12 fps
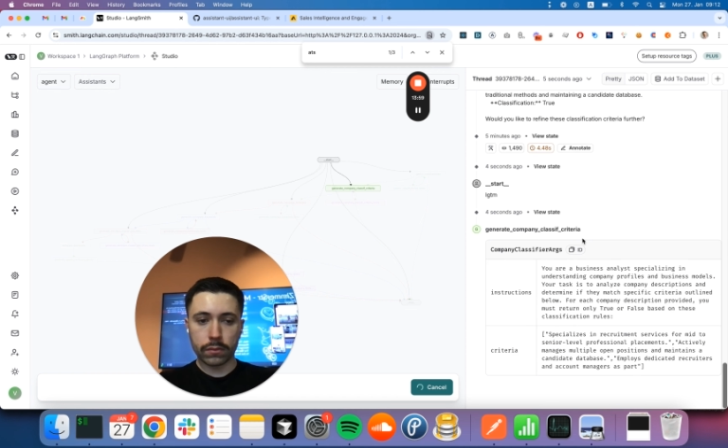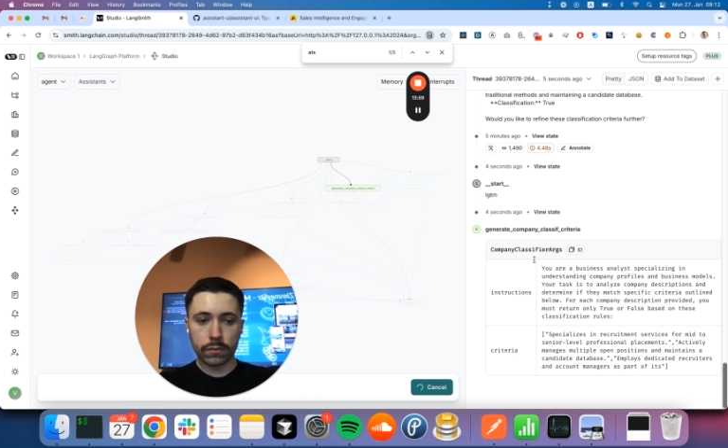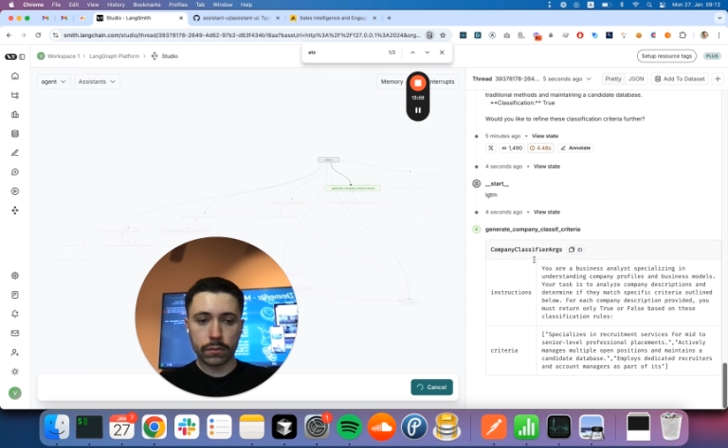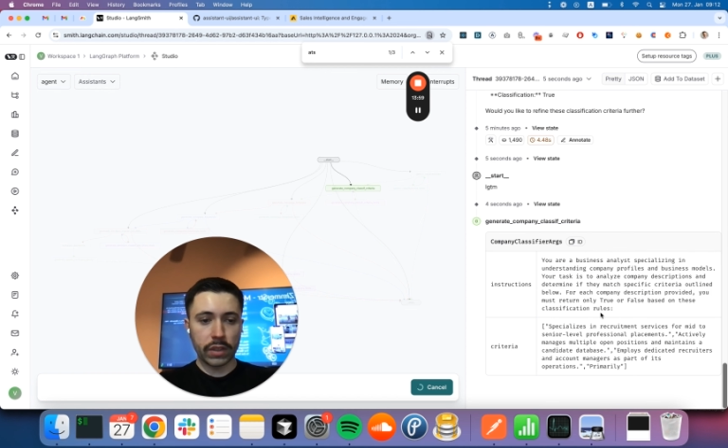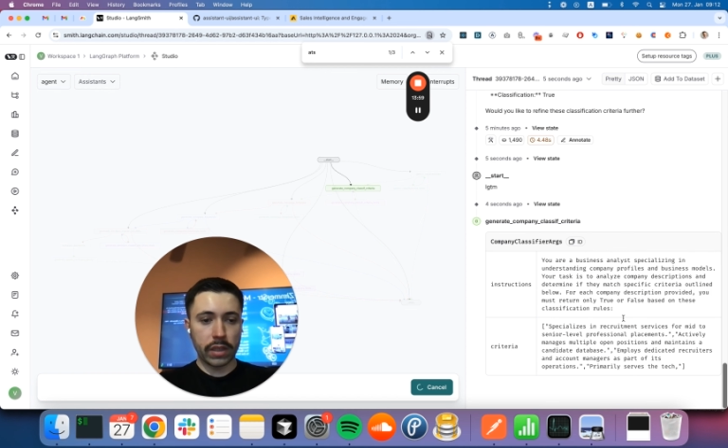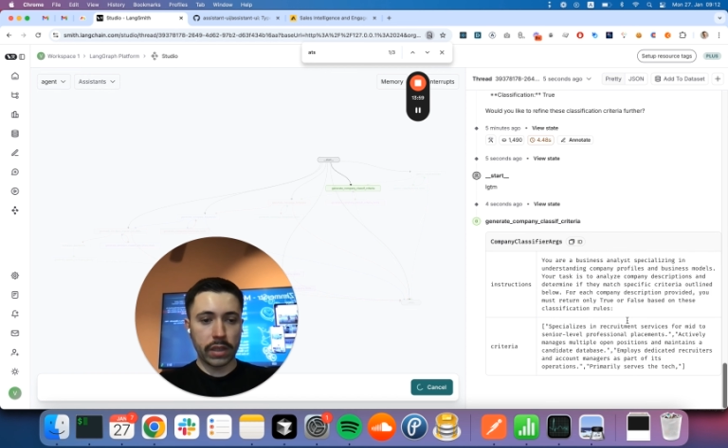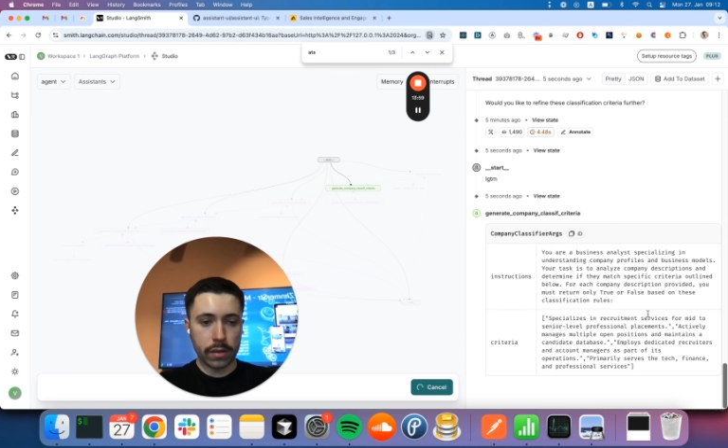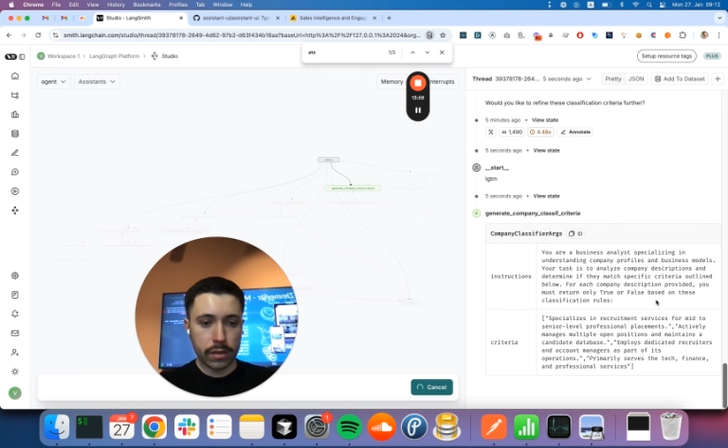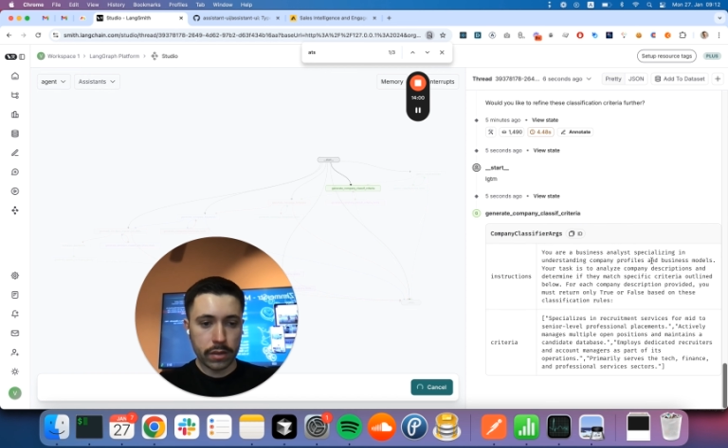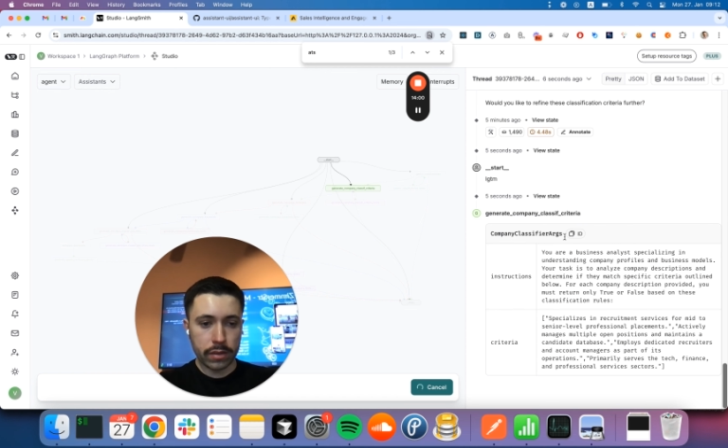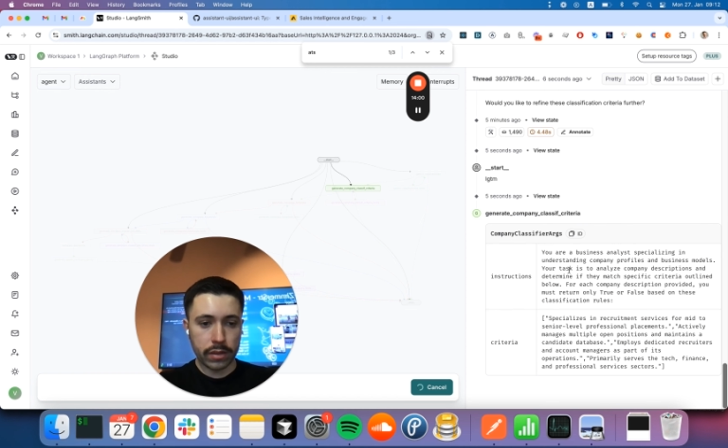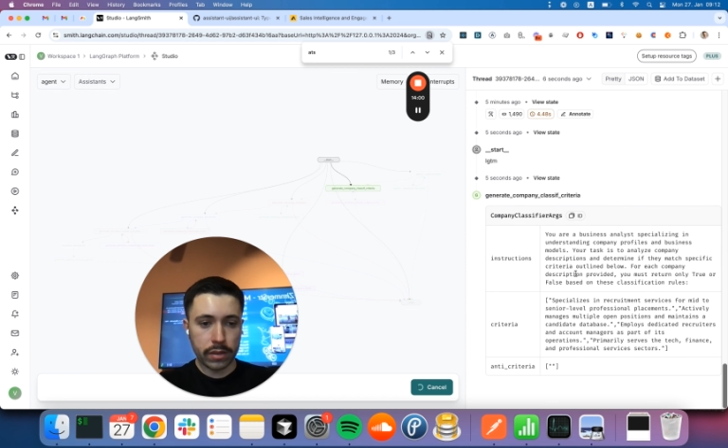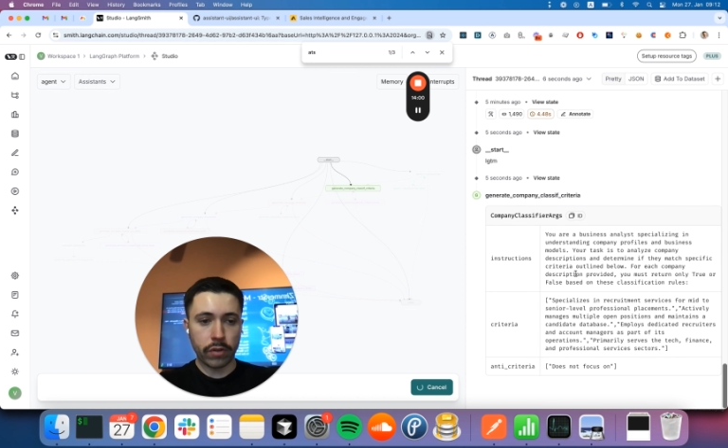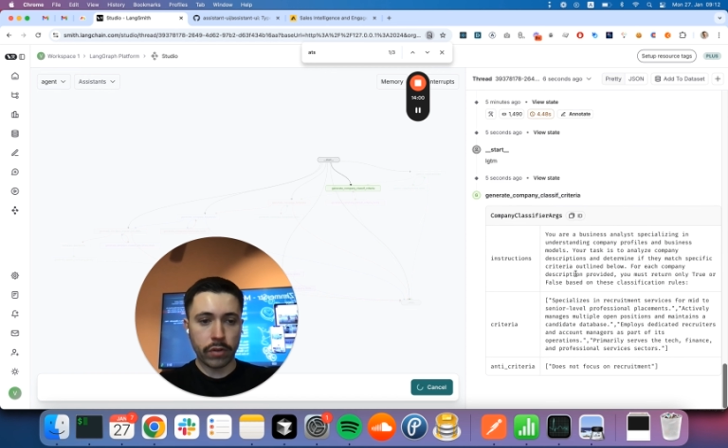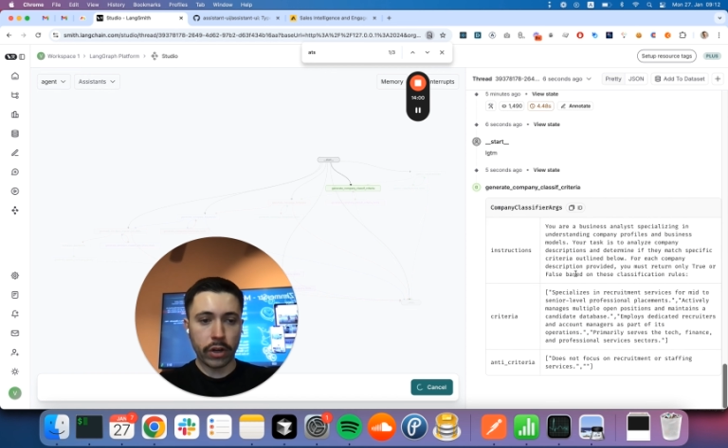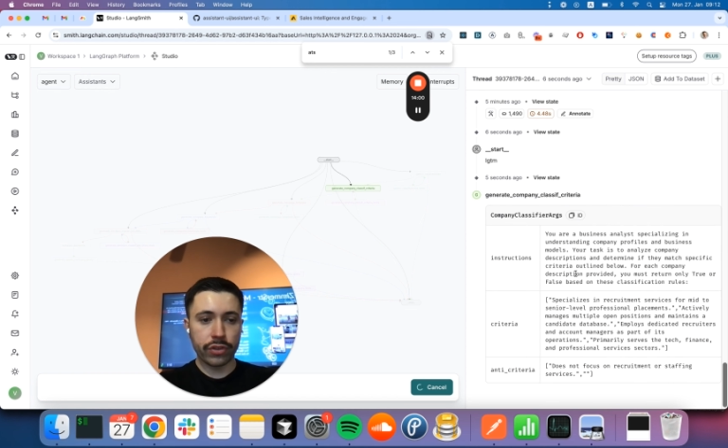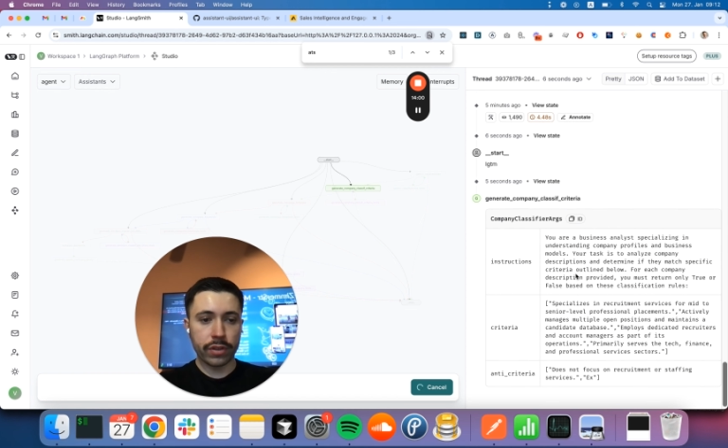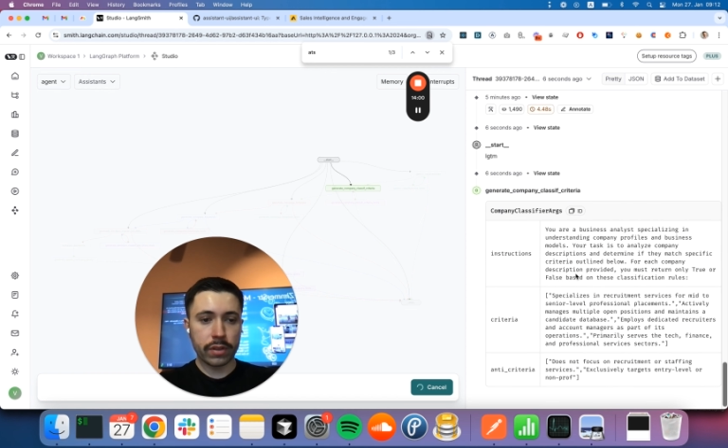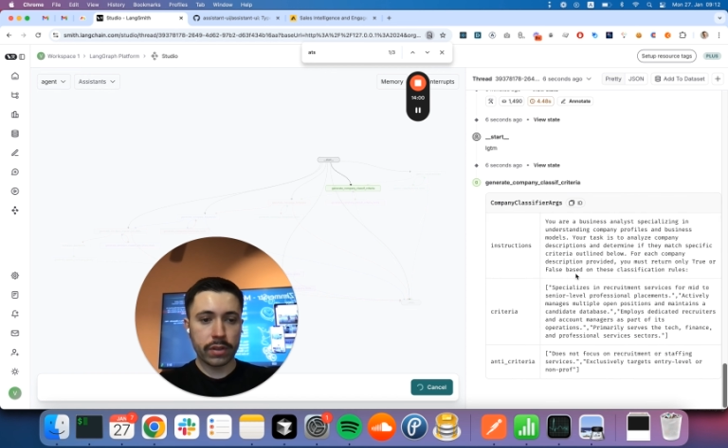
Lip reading: These are the instructions.